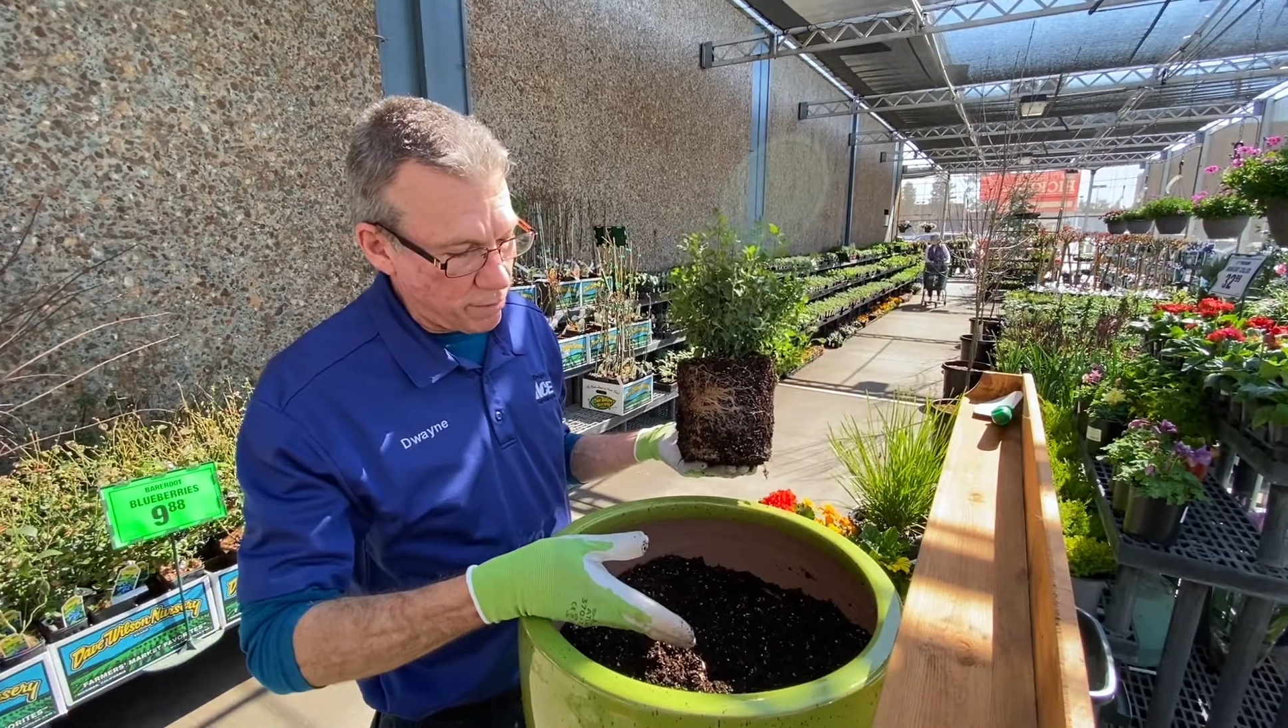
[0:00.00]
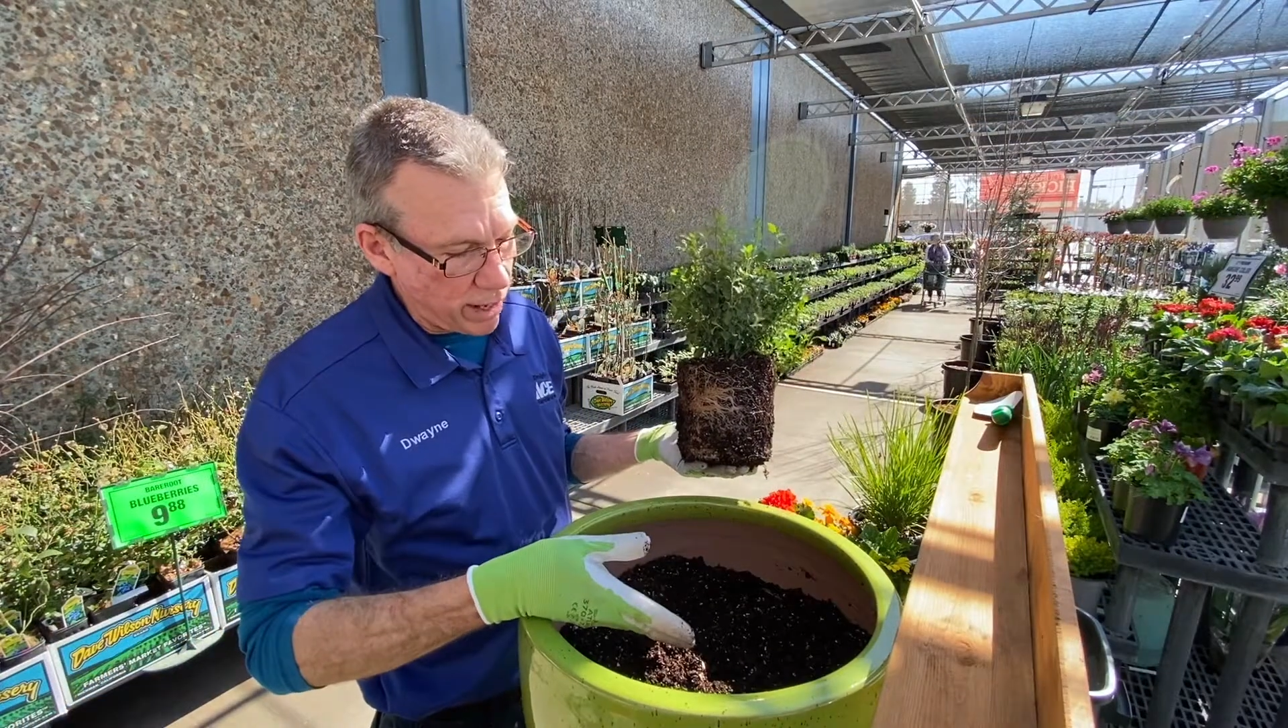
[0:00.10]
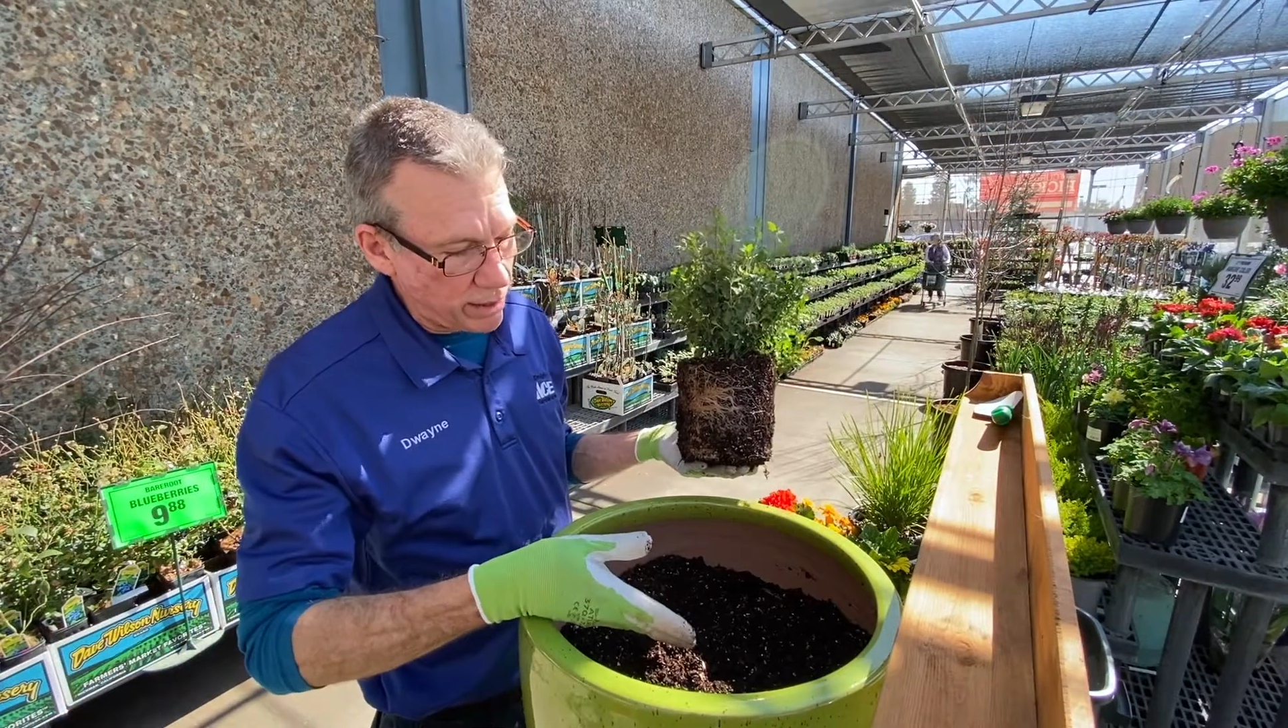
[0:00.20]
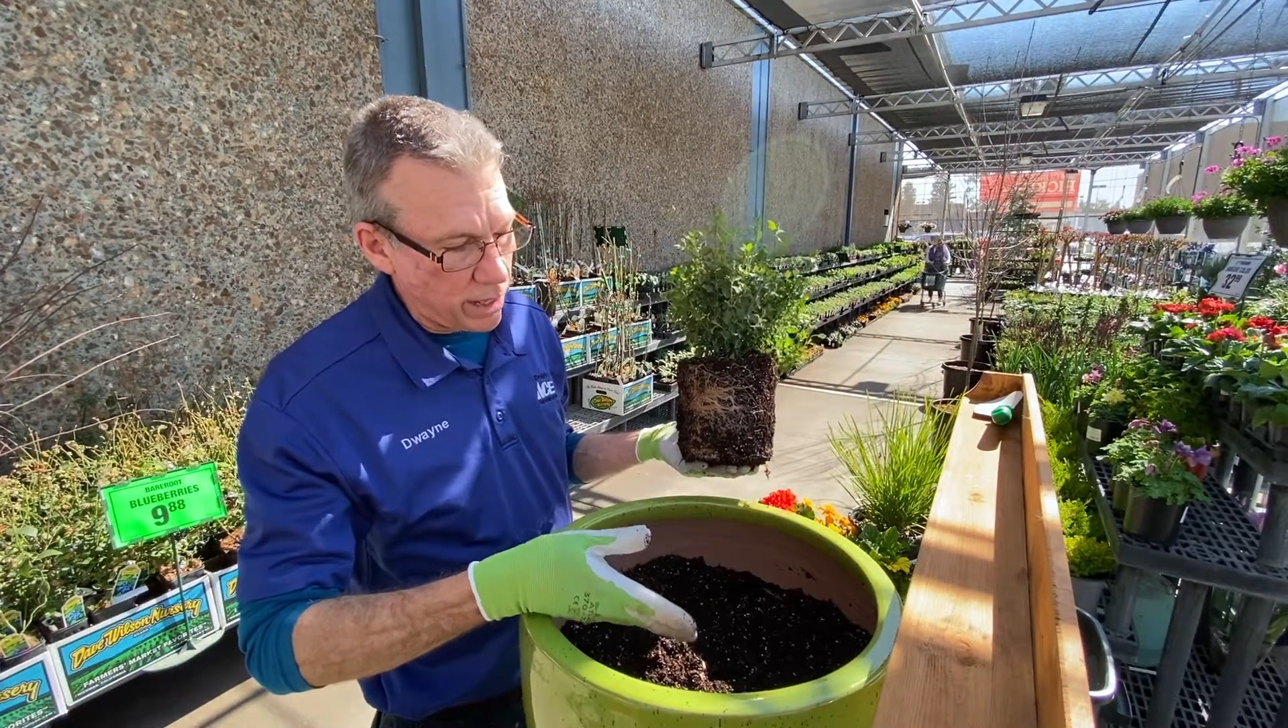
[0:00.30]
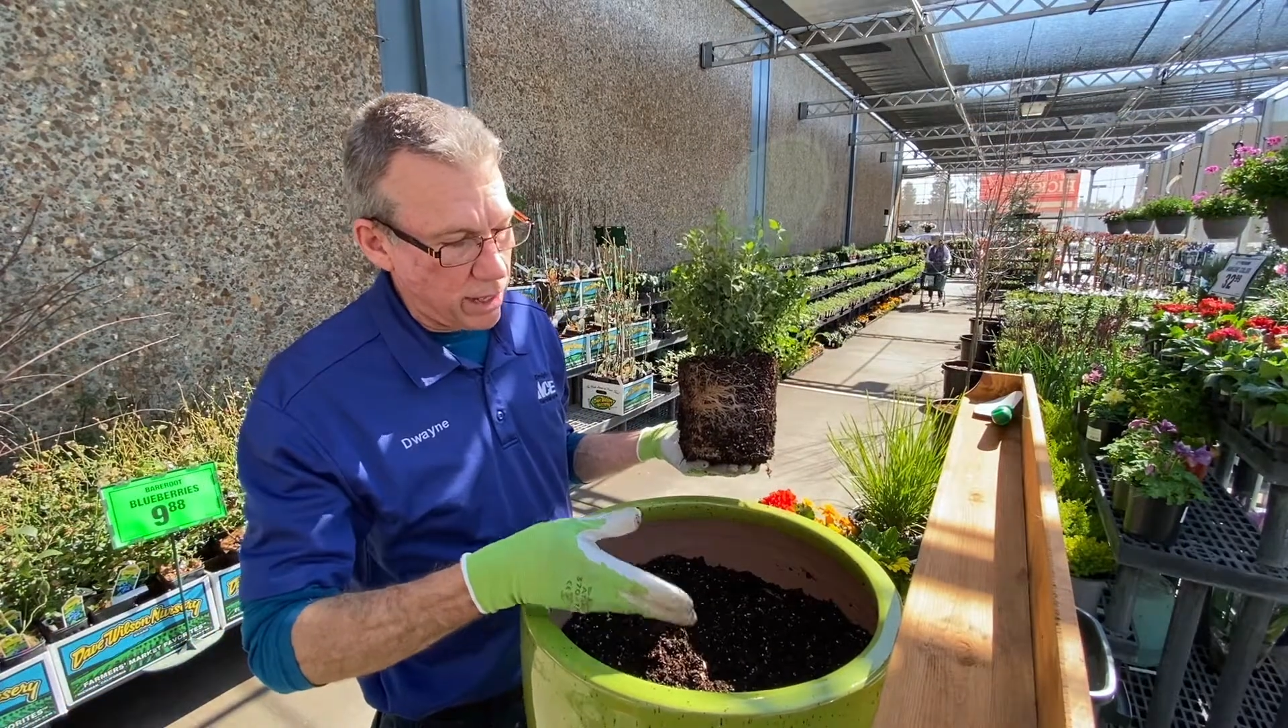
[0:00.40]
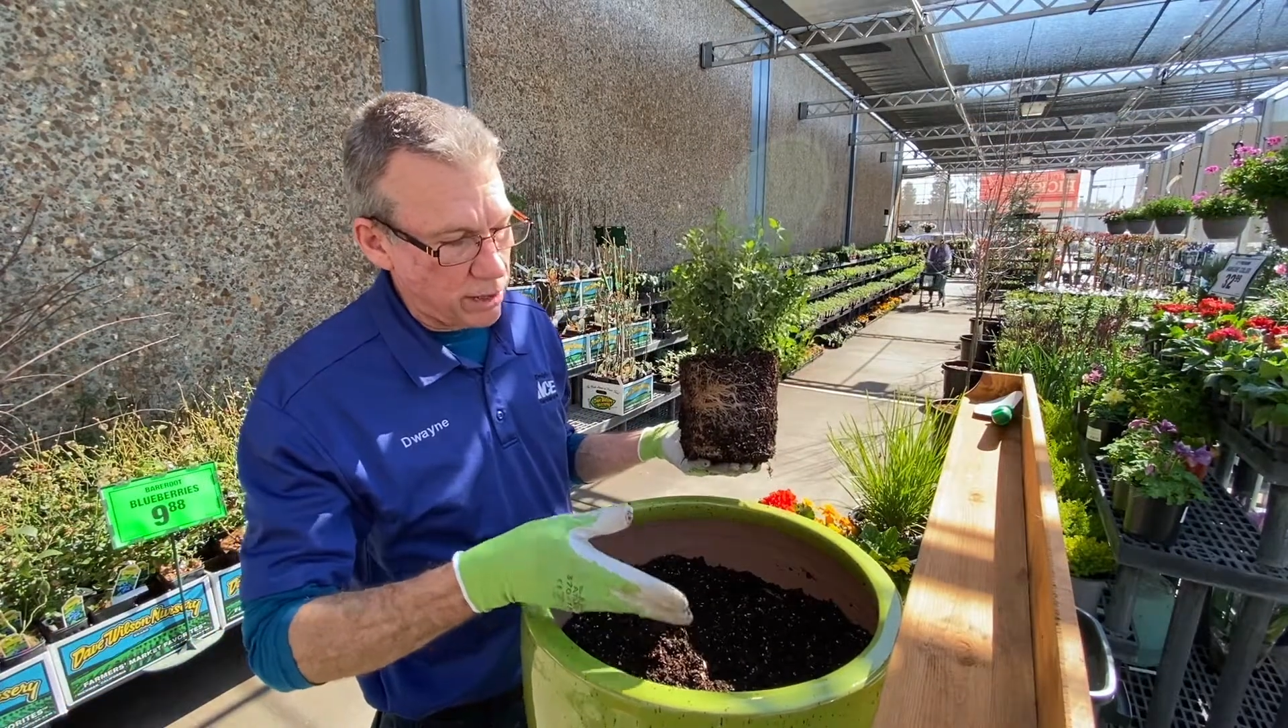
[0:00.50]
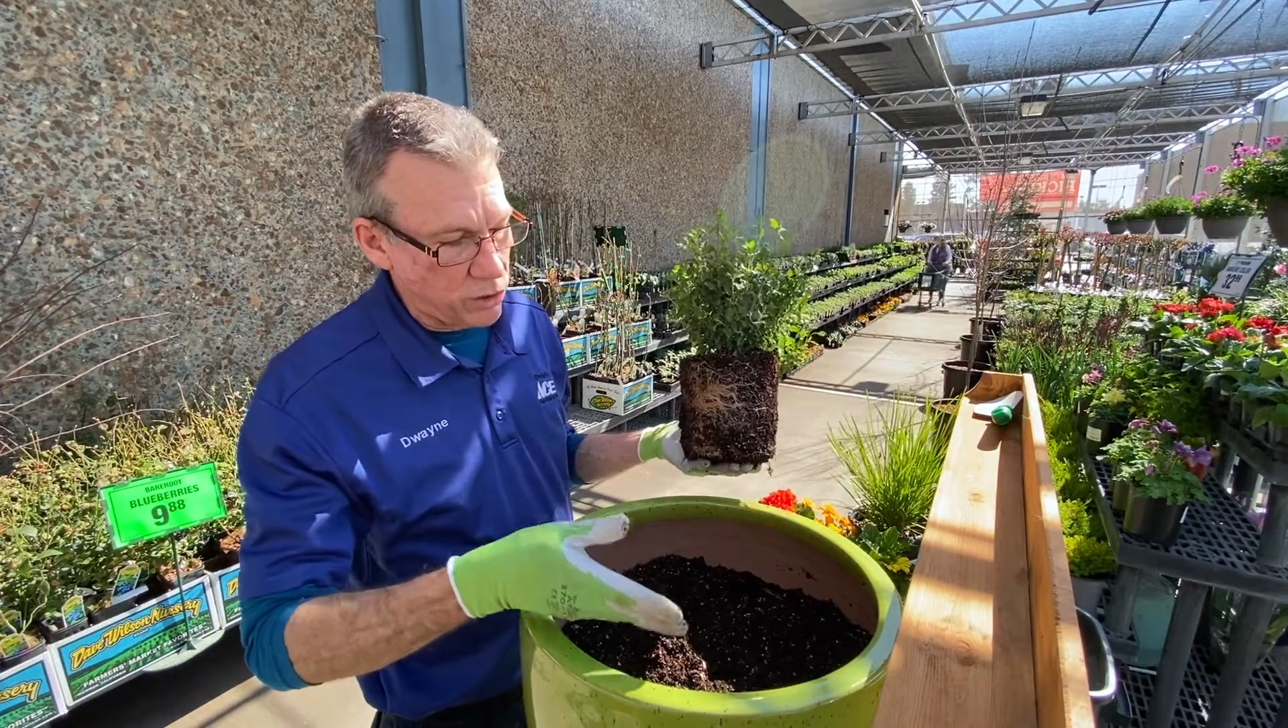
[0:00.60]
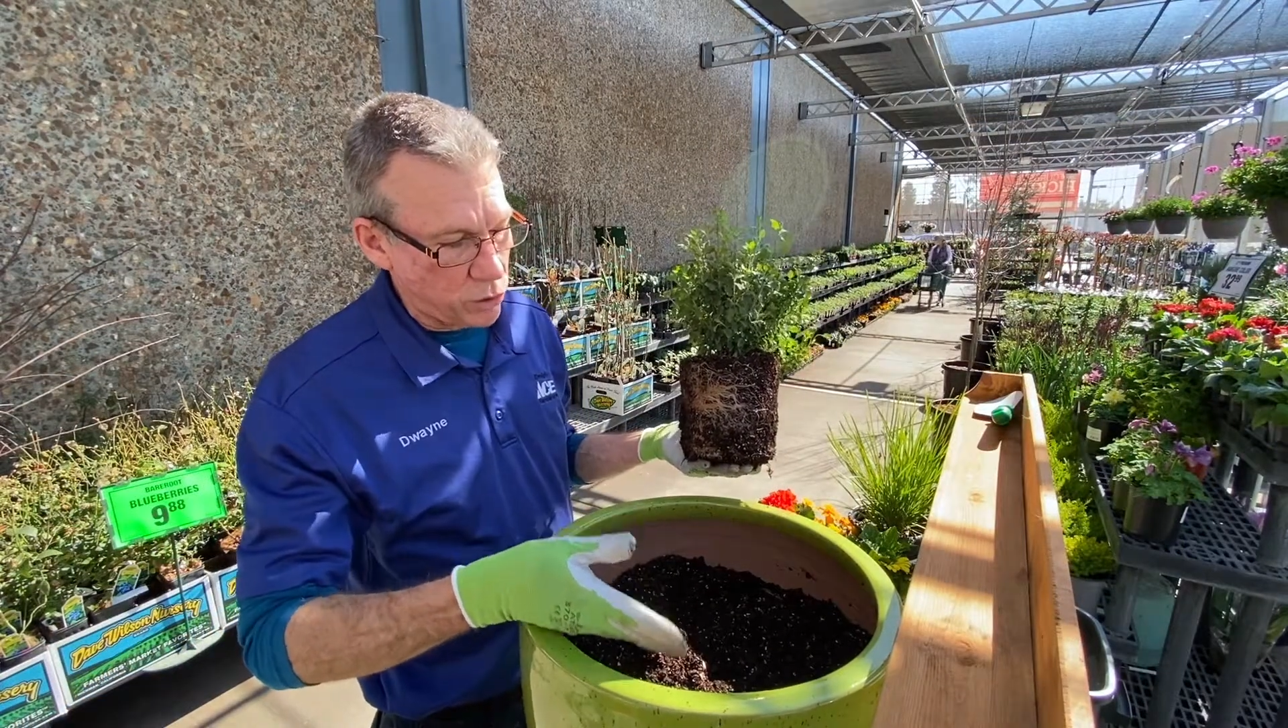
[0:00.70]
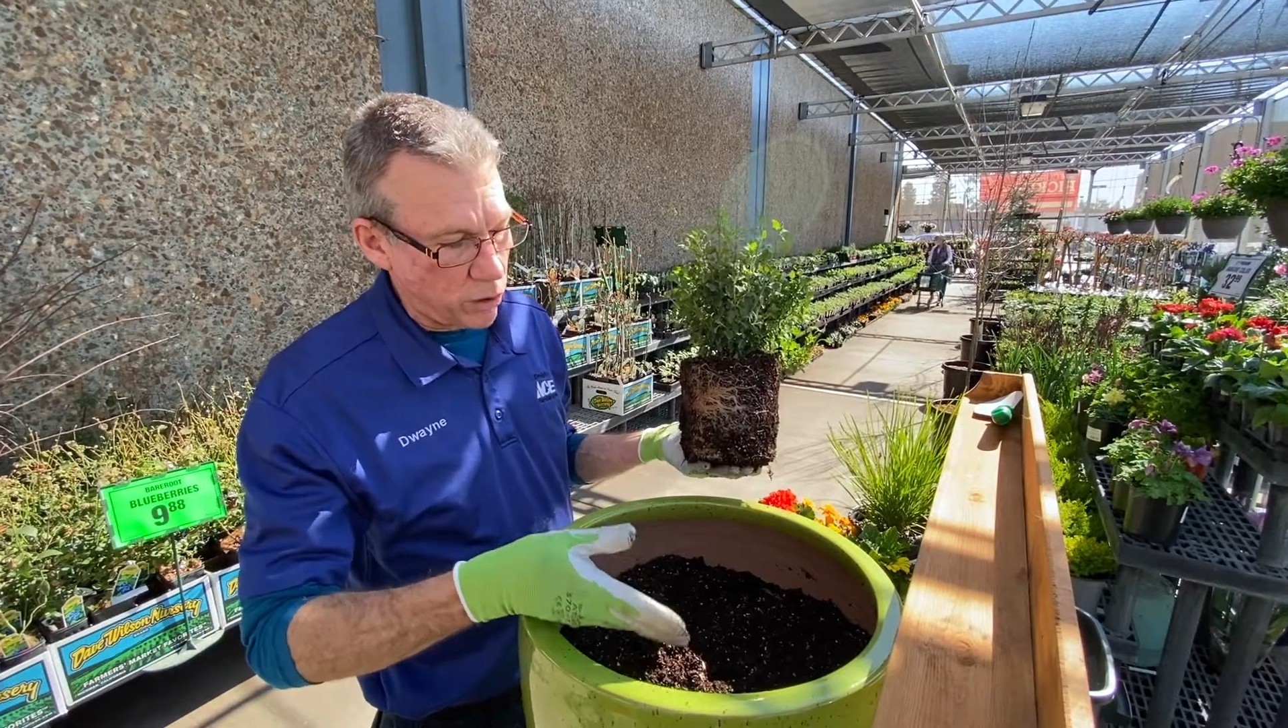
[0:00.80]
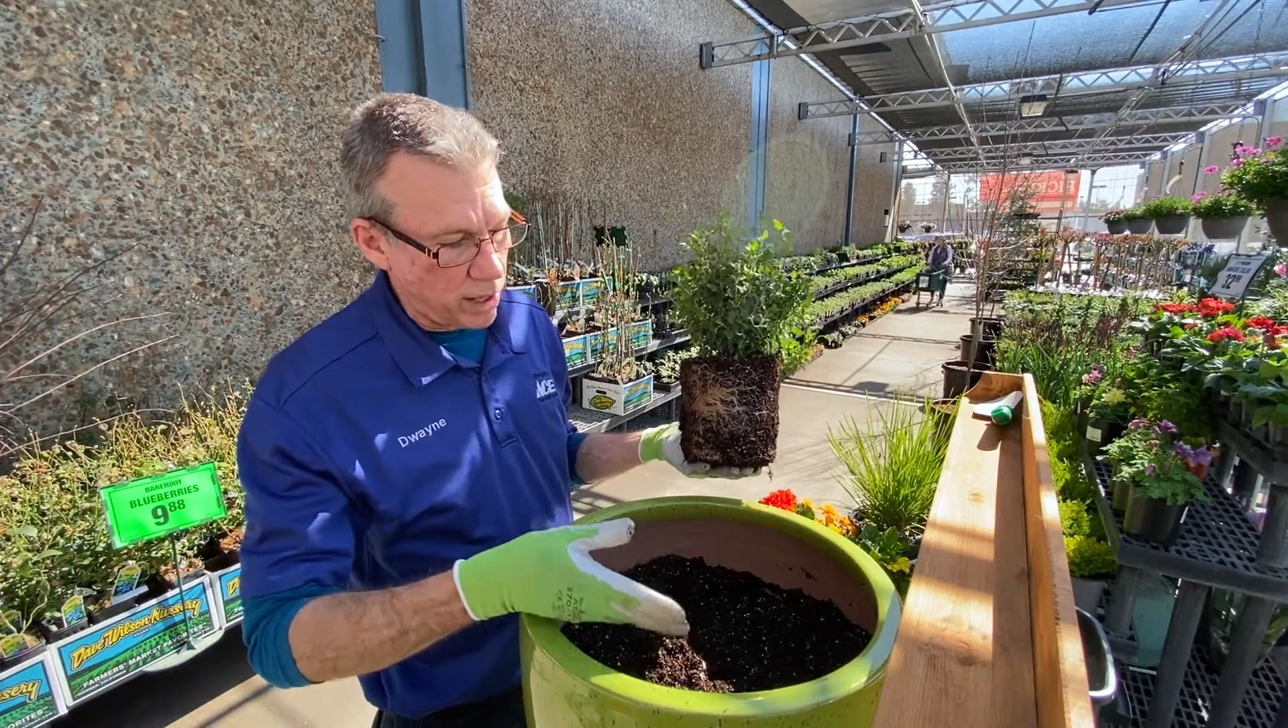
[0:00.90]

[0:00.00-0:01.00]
got the soil